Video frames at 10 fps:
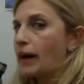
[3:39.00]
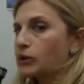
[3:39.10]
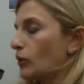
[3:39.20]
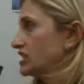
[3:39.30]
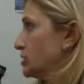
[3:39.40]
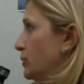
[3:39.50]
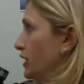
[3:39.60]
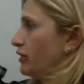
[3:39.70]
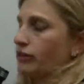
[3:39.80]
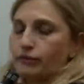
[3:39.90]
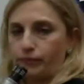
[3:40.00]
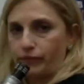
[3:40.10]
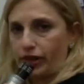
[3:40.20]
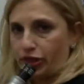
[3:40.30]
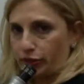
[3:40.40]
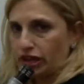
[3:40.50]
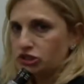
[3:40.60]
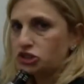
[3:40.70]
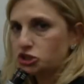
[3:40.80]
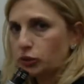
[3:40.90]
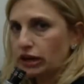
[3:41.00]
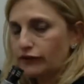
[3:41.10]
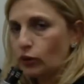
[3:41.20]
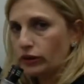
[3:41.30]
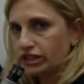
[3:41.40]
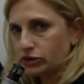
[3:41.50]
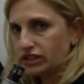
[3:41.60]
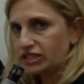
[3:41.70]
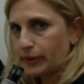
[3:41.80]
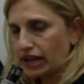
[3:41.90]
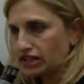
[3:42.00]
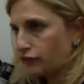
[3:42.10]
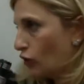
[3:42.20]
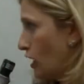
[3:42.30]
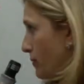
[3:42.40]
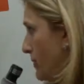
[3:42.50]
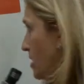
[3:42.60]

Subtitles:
going to put 324 into expanded form.